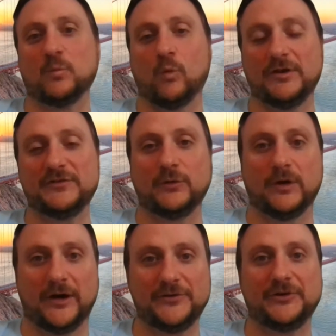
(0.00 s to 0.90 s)
1 to
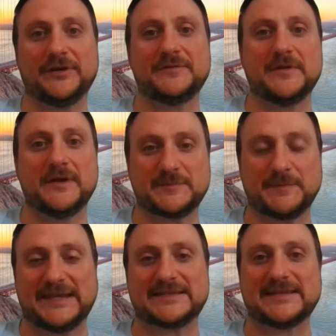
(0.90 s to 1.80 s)
100
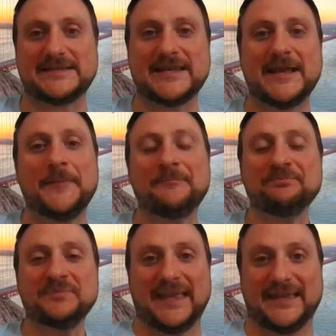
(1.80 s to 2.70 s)
spaces,
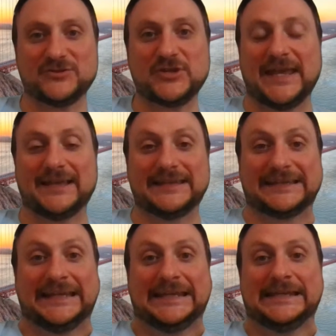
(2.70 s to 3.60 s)
and she had the
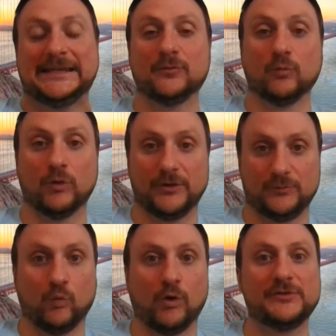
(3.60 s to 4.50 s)
key
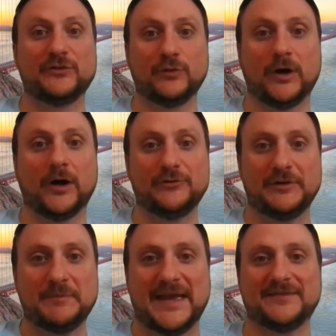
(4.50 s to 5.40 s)
what 1 to
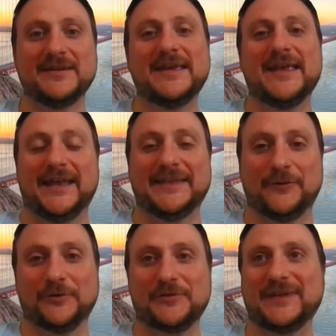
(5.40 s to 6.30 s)
100 meant. And they
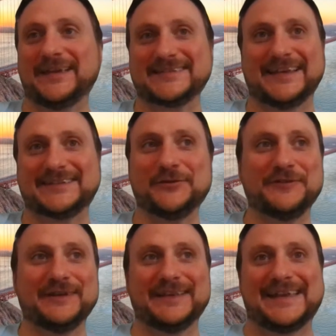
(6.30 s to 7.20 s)
were things like, so
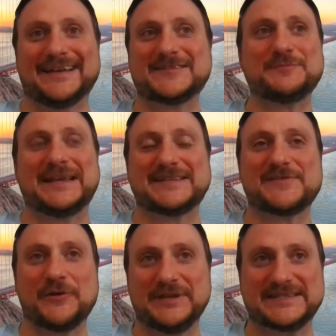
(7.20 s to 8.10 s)
if you landed on space
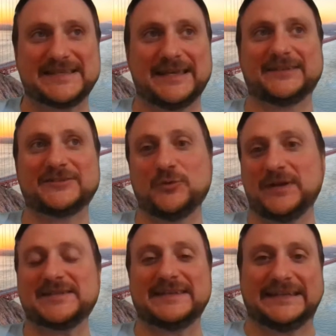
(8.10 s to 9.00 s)
36, you
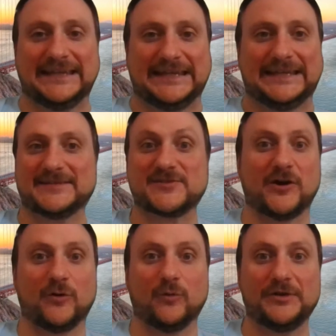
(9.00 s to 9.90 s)
went to the key and
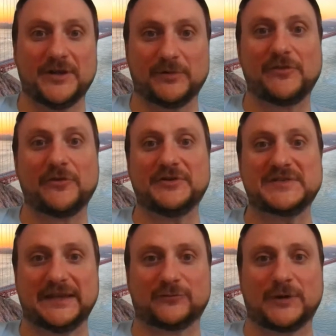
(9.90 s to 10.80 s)
saw what number
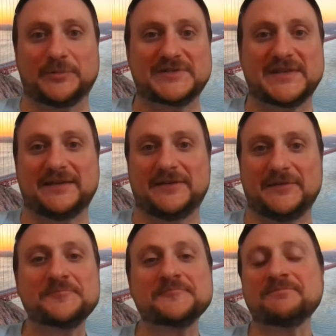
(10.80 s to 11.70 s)
36
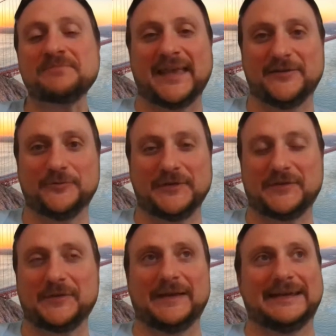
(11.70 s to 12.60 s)
represented. And it
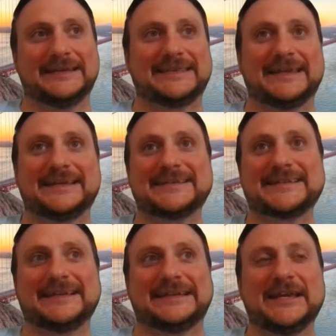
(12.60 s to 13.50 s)
was like
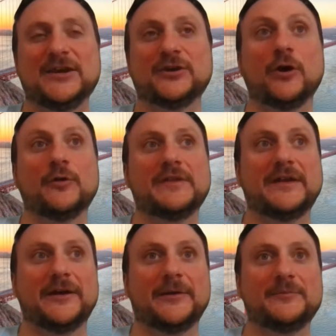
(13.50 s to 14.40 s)
things like go to
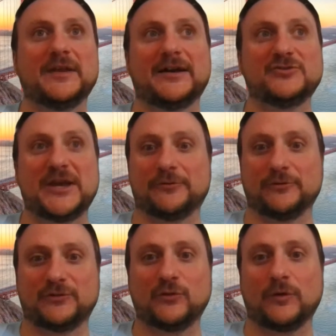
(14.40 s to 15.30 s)
the
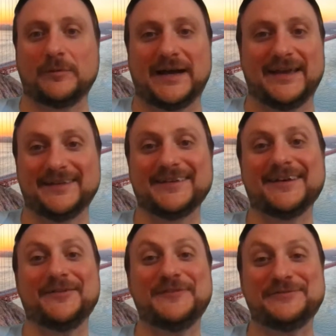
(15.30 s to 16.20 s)
general store and buy a
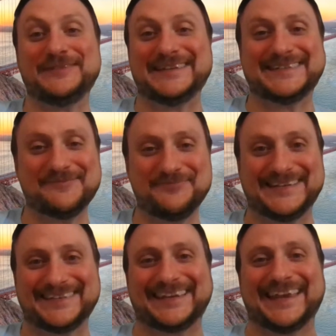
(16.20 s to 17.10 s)
50-cent
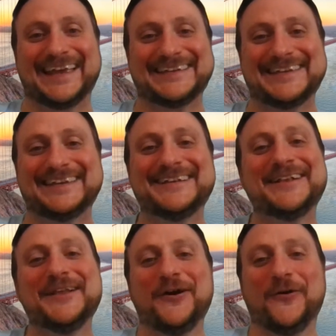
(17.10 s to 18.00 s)
piece of candy,
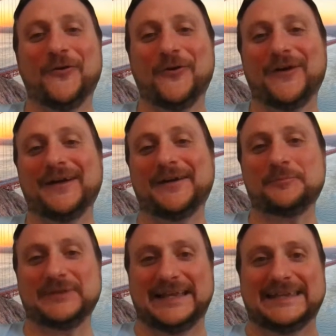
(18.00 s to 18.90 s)
or
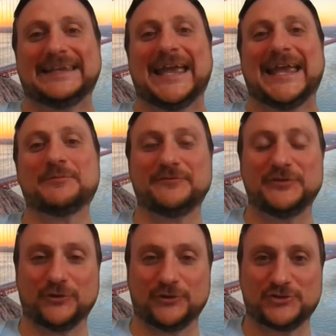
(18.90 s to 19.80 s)
play a game of
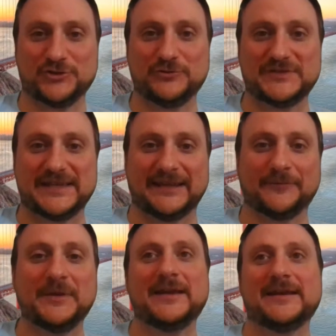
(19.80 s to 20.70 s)
your
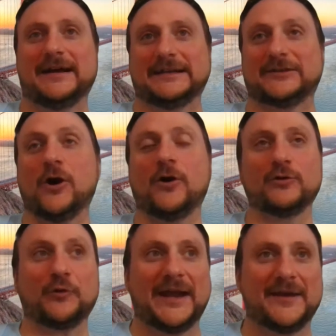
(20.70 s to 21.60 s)
choosing, call
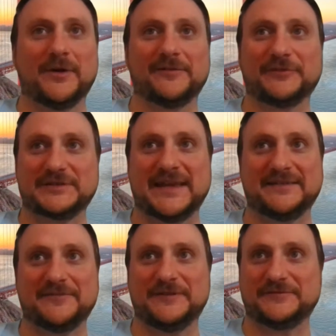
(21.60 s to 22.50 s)
grandma for
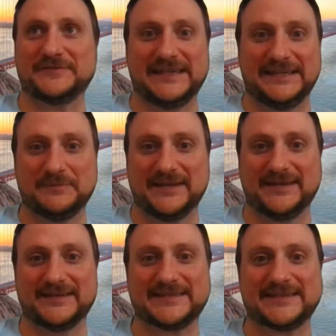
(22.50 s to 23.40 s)
10 to 15
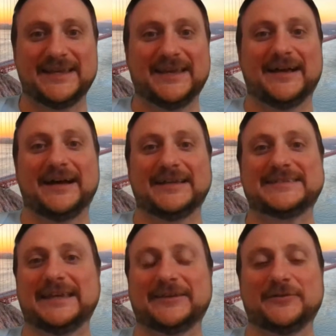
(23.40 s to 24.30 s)
minutes,
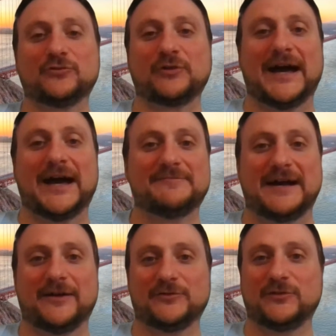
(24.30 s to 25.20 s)
take a drive
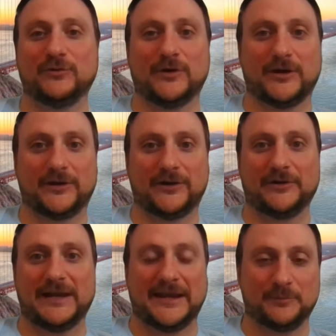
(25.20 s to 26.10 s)
out to
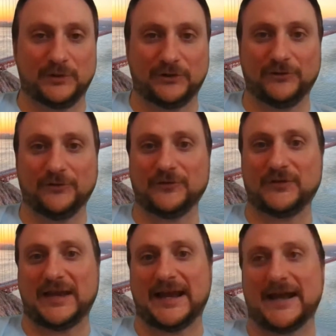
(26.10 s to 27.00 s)
our Aunt Pearl's
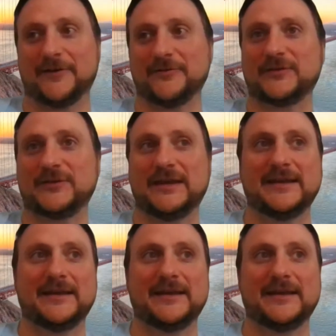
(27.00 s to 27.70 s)
house,